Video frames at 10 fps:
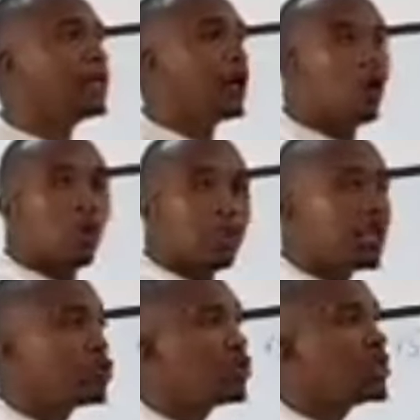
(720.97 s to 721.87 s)
All
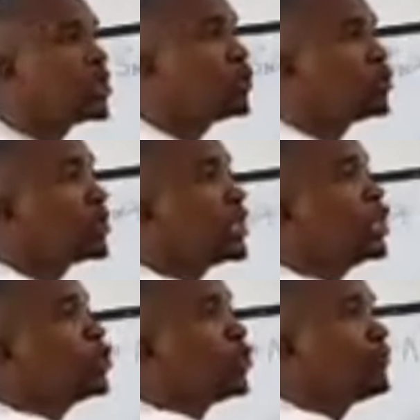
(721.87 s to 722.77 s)
these 20 youth,
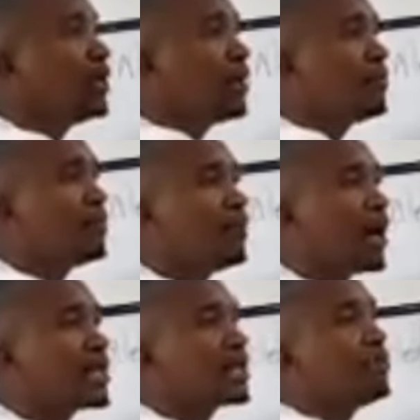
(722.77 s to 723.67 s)
each of them
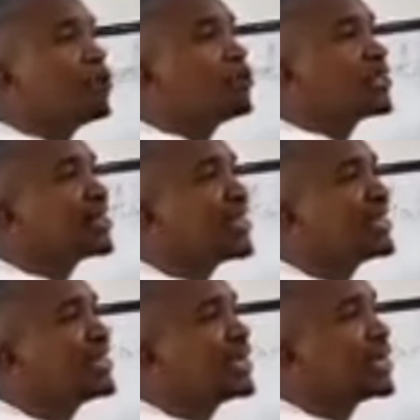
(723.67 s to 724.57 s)
has about
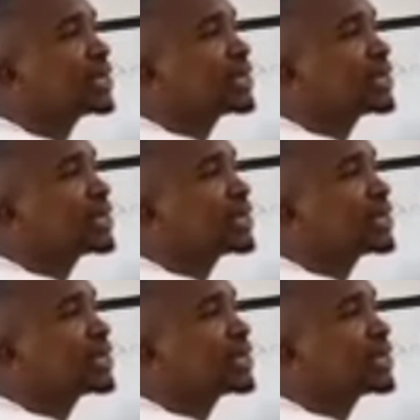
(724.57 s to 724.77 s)
30 X